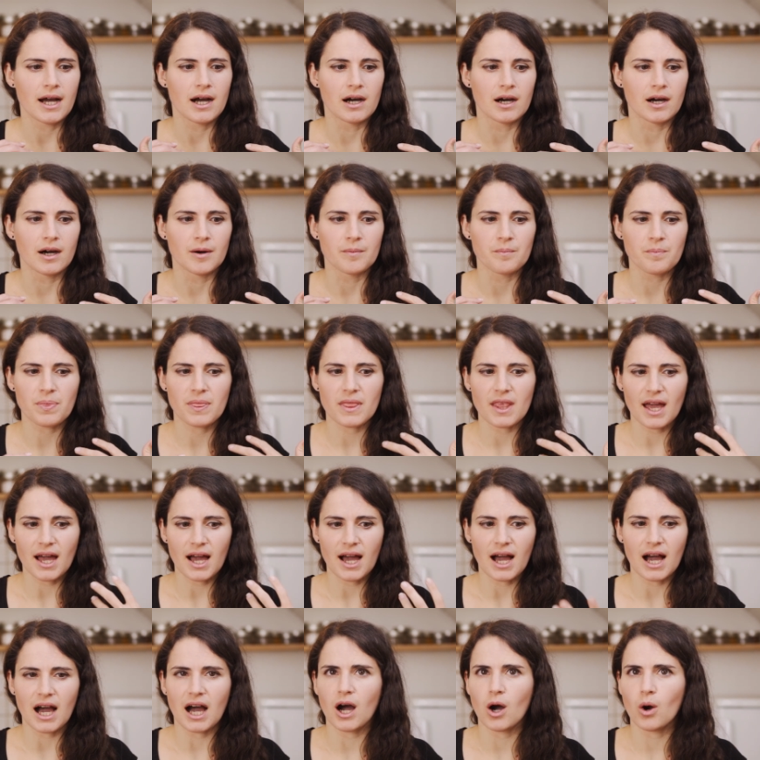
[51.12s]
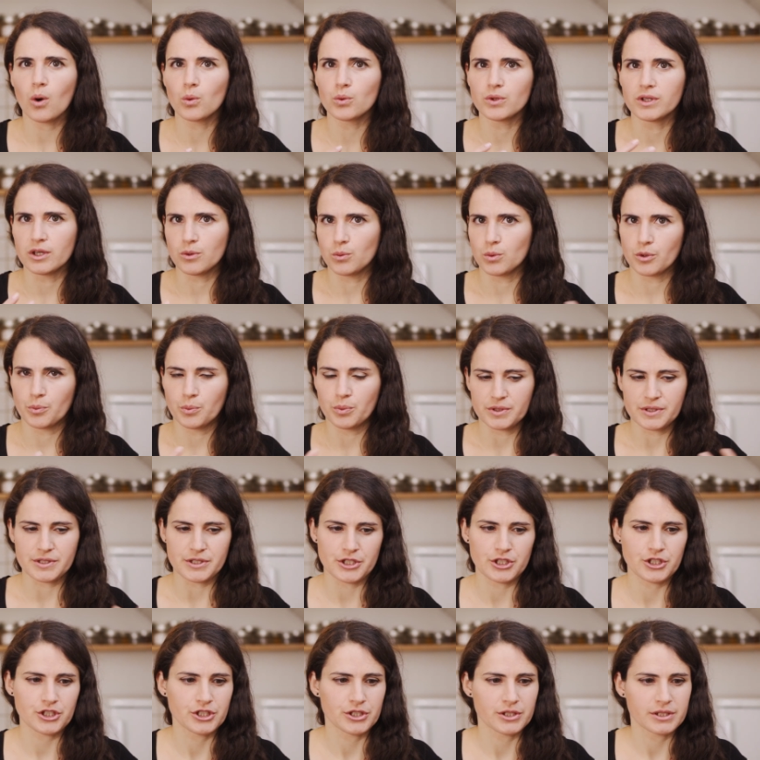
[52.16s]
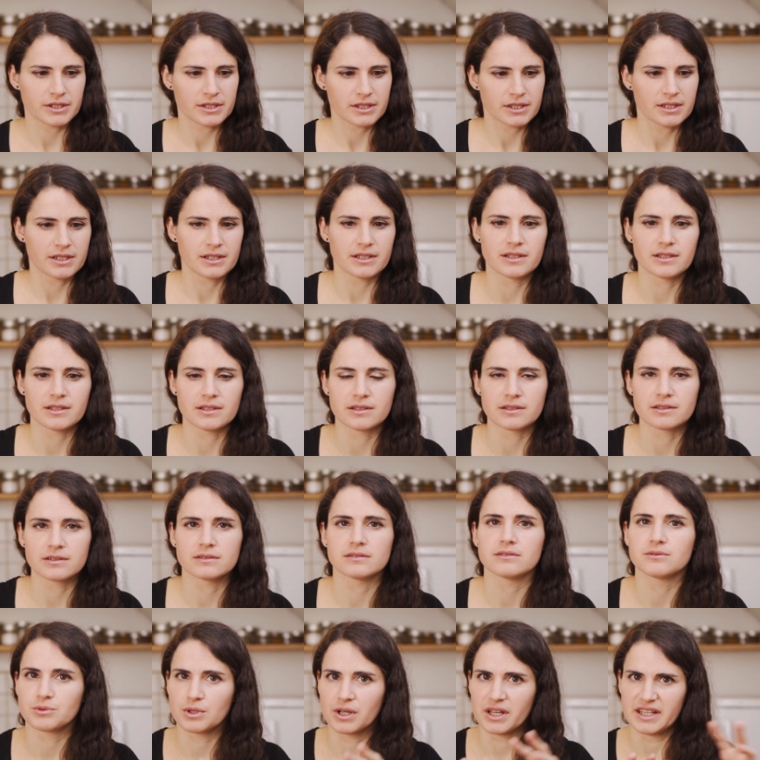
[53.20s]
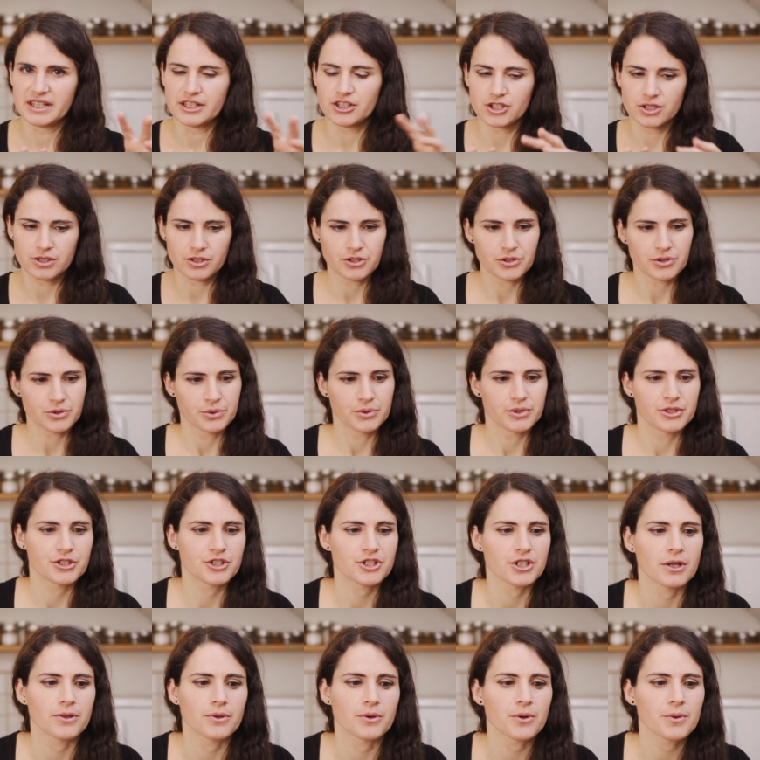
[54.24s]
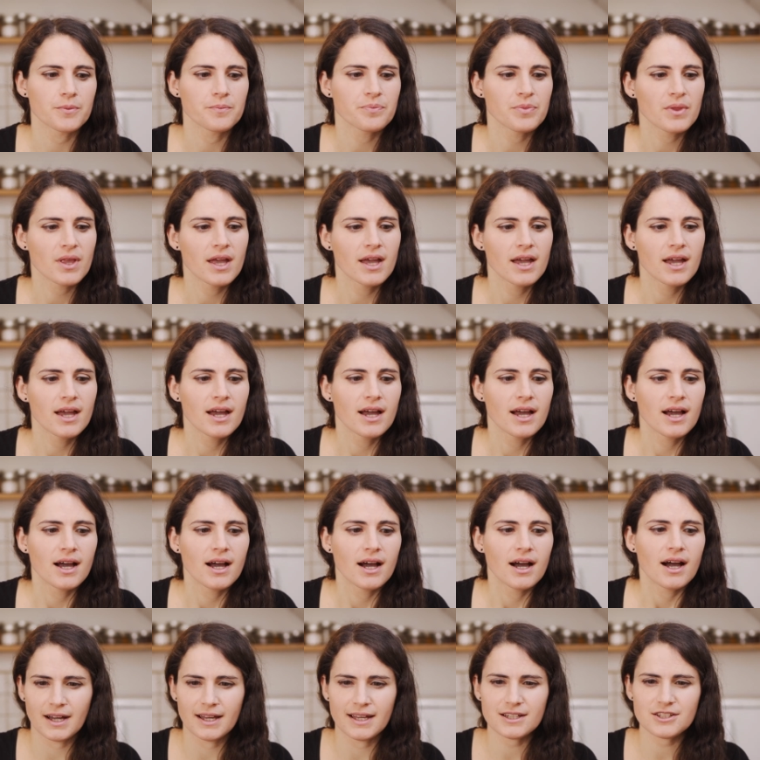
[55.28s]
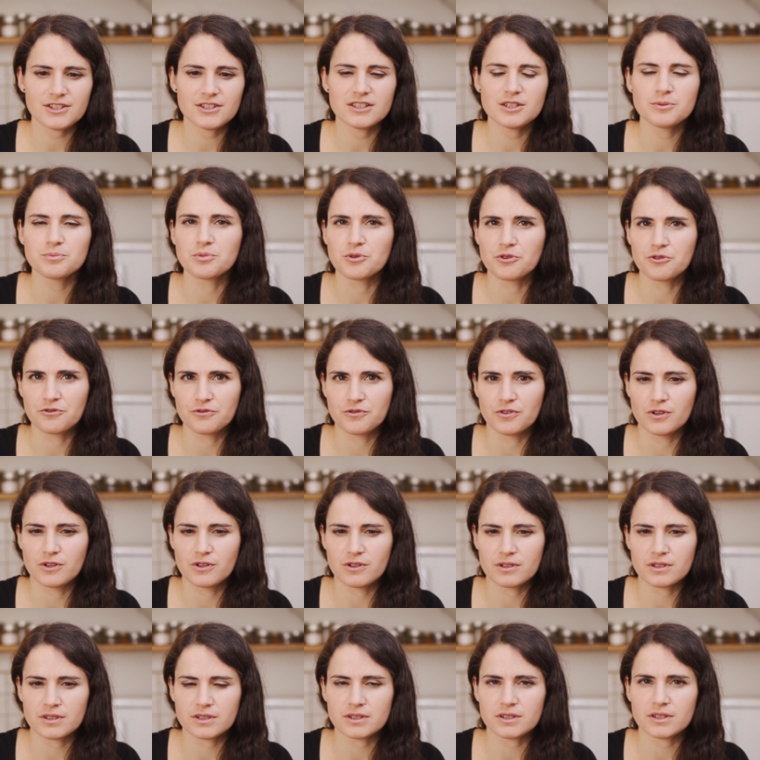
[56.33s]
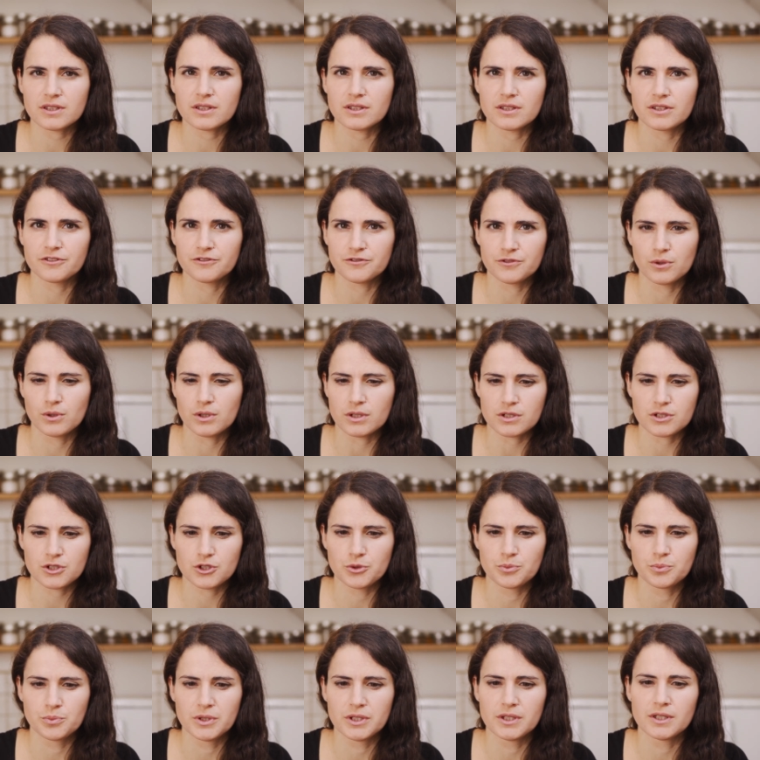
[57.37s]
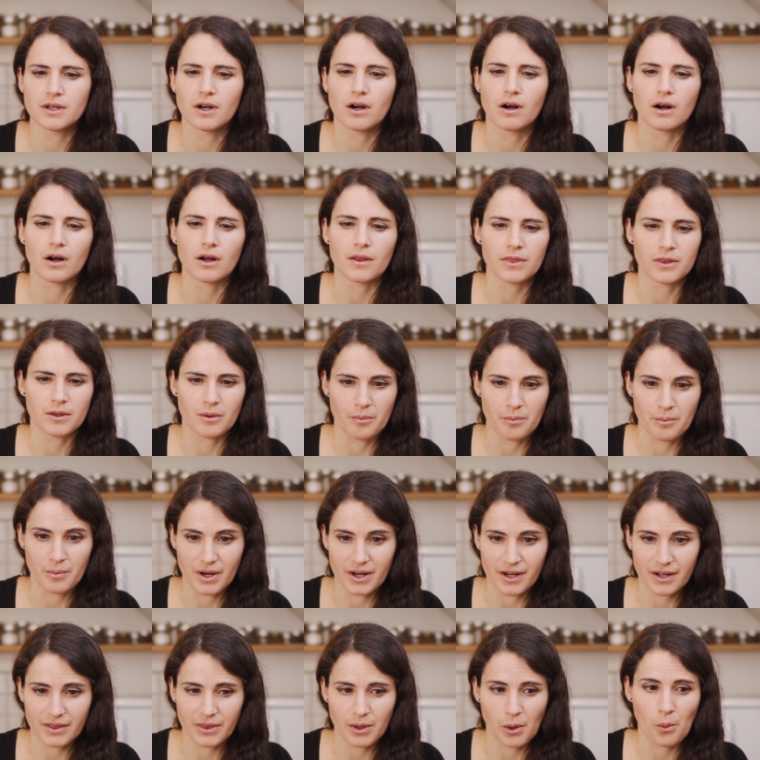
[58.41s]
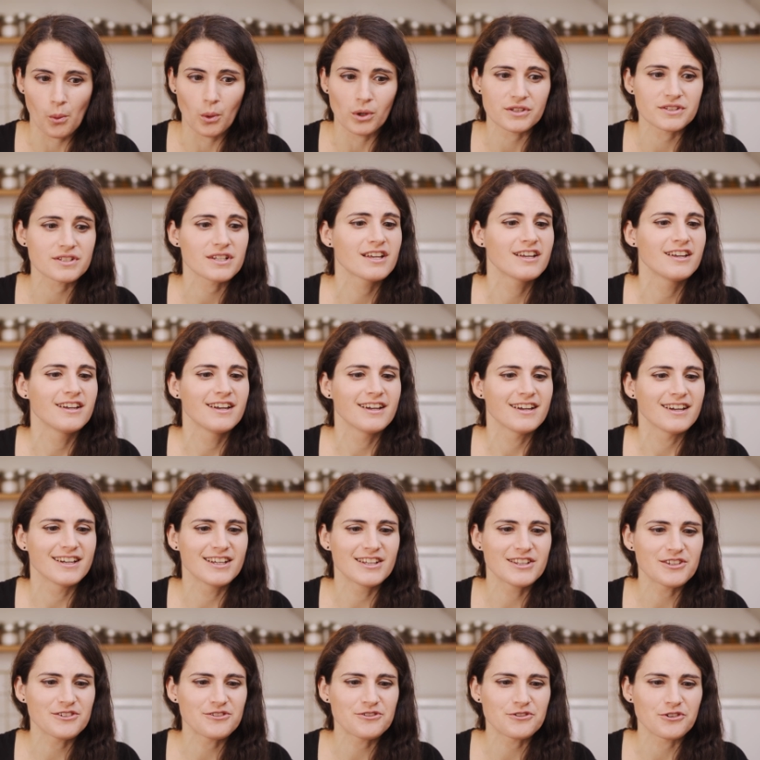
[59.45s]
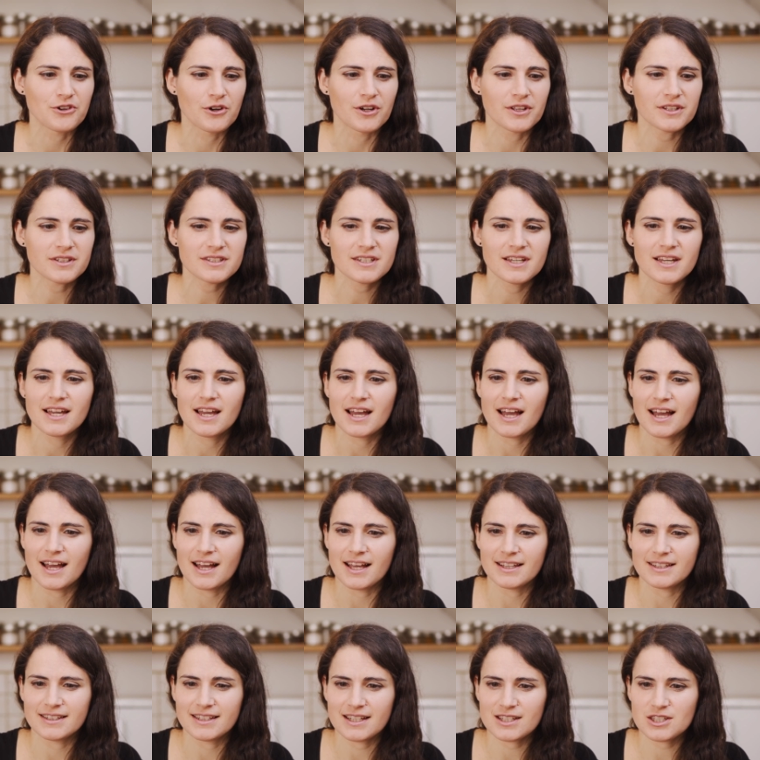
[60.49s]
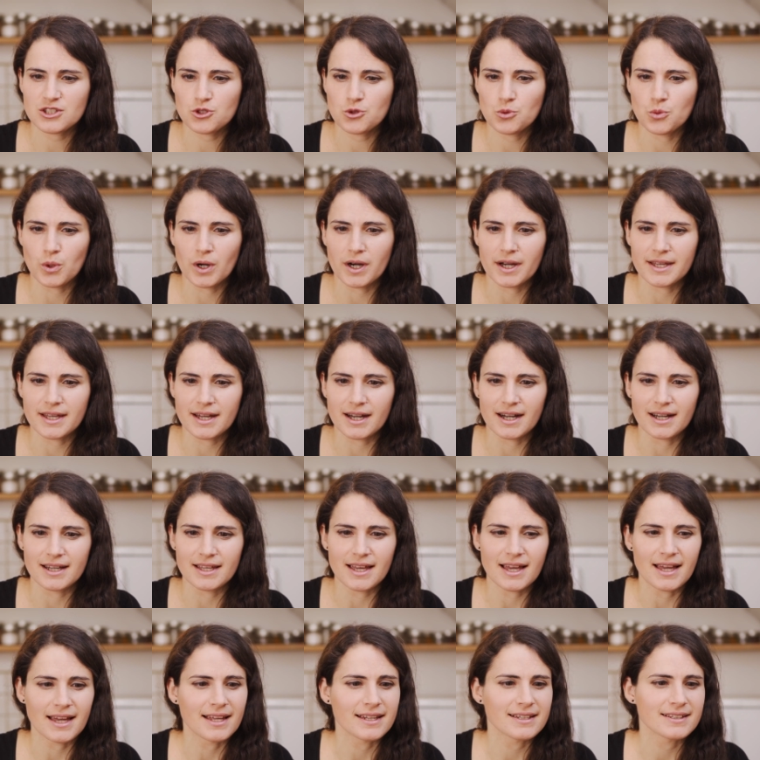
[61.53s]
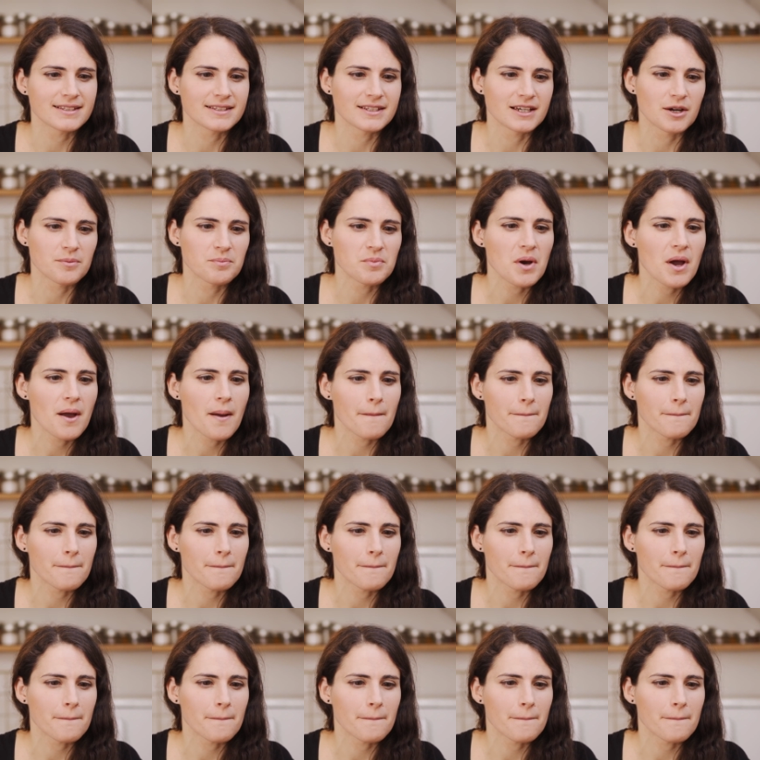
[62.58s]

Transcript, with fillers: um, how they were positioned in relation to each other. I actually preferred the focus to be on the mug that was in the front, and that's why I ended up